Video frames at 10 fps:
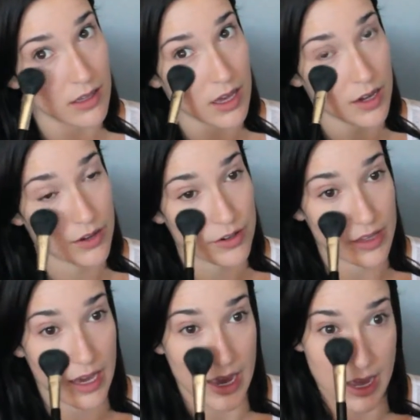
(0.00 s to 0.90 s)
under
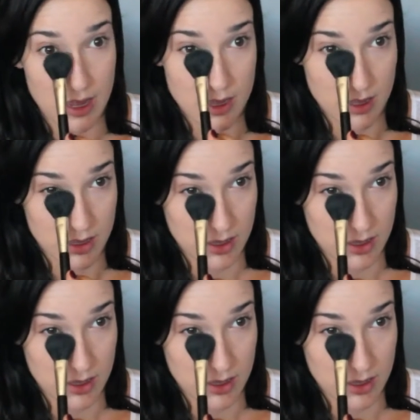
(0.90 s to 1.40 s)
the eye